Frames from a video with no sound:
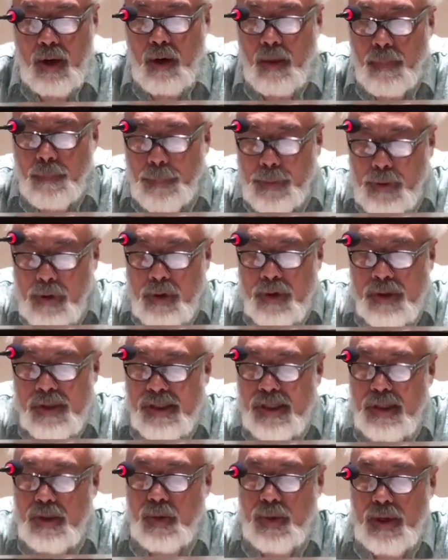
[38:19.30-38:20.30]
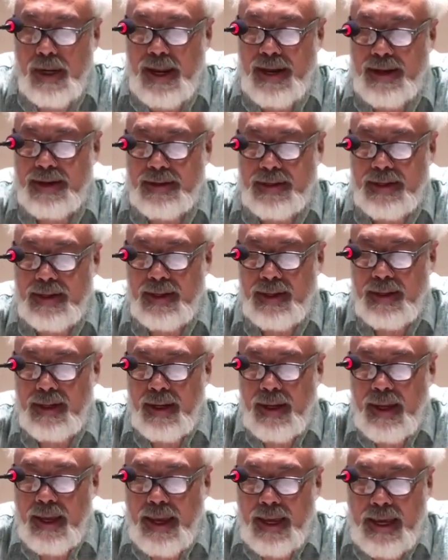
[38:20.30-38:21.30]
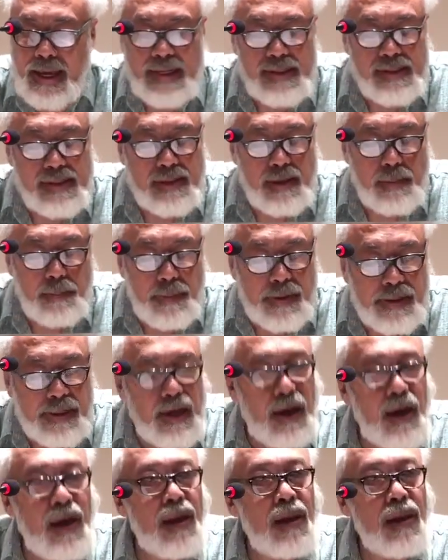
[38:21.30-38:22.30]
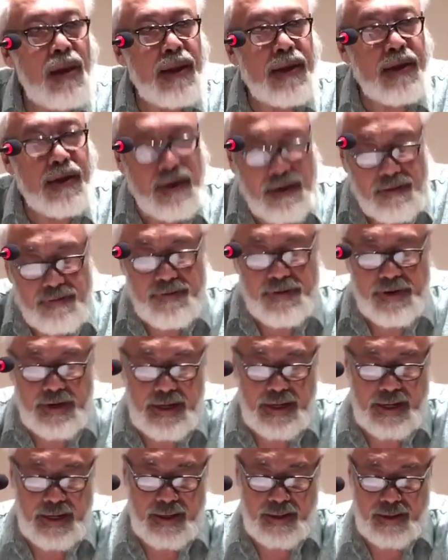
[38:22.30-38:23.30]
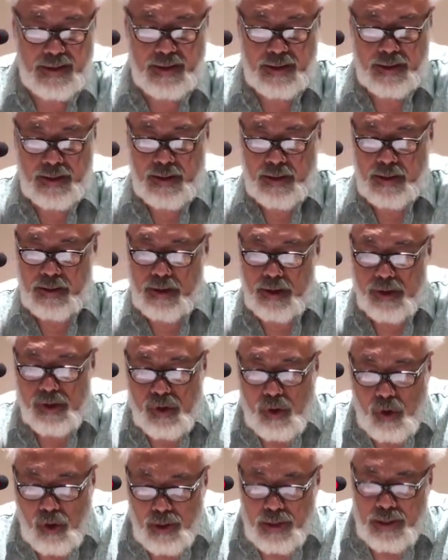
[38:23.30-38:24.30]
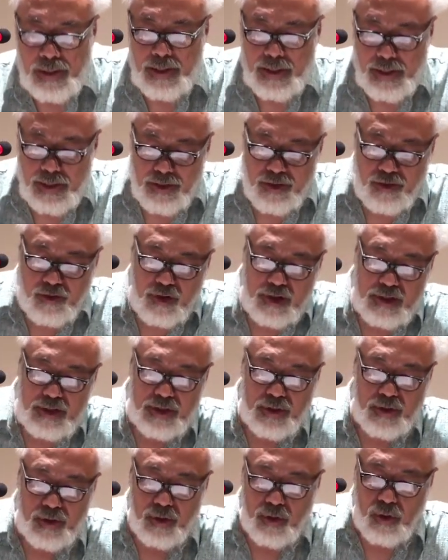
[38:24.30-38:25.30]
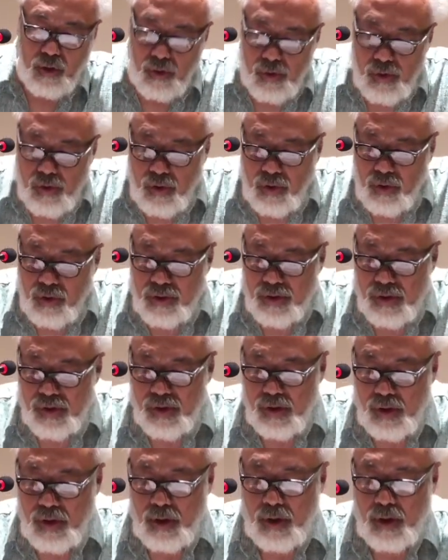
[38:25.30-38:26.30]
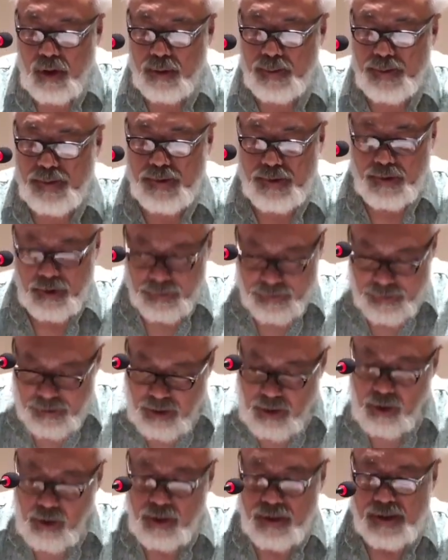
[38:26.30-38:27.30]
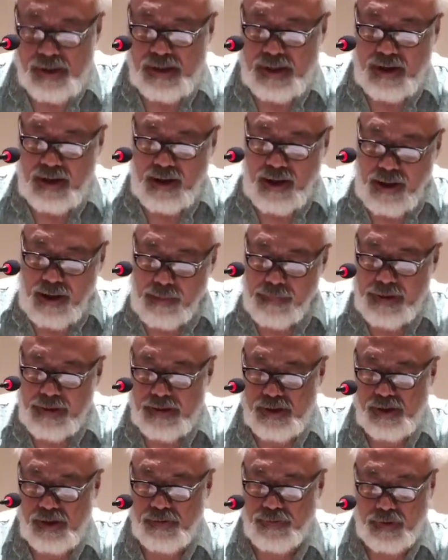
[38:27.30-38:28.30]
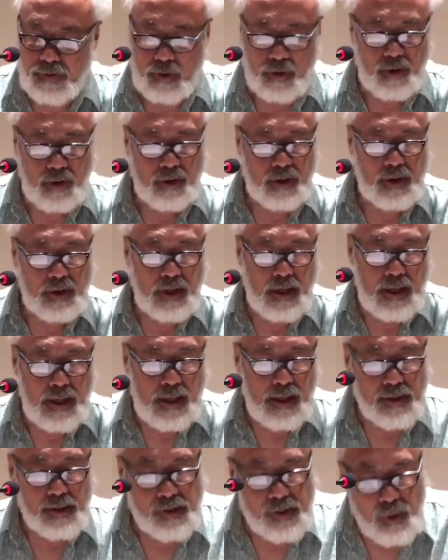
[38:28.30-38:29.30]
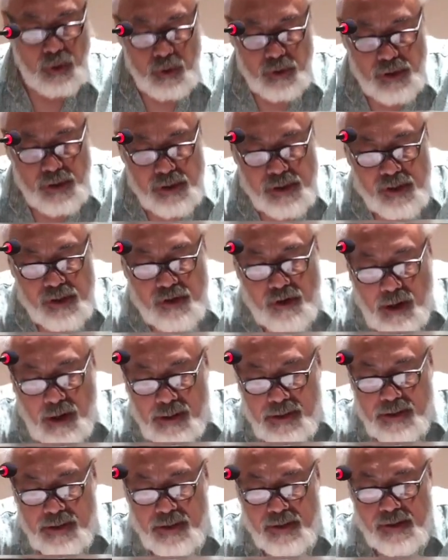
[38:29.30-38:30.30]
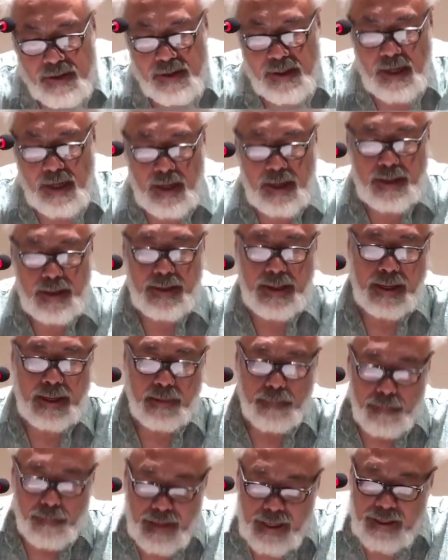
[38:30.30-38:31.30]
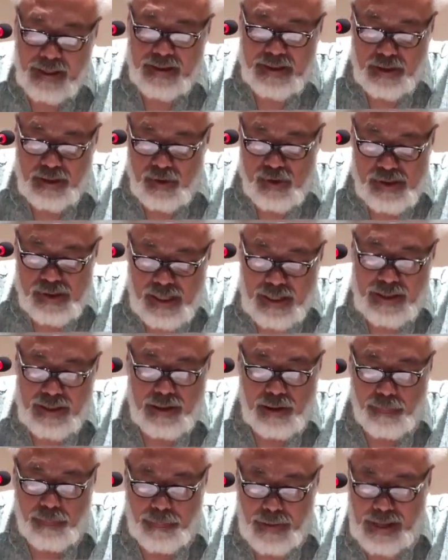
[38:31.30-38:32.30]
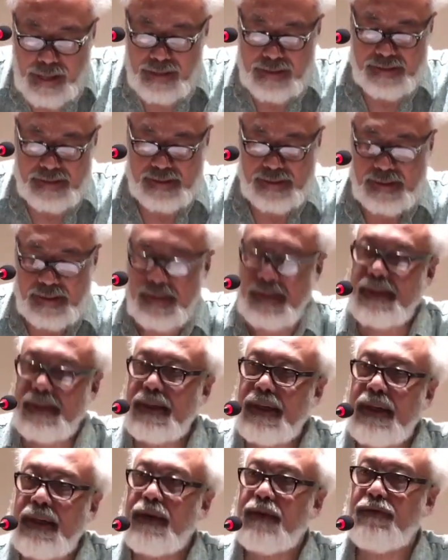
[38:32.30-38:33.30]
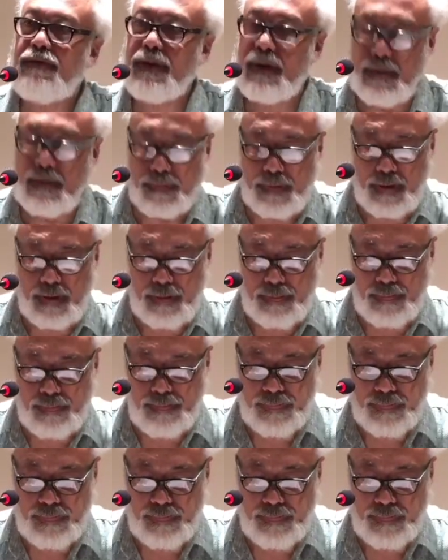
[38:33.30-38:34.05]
or pure singularity against the banal and everyday, the scholarly literature on Holocaust obscures the habits of thought and social structures that make genocidal practices inevitable.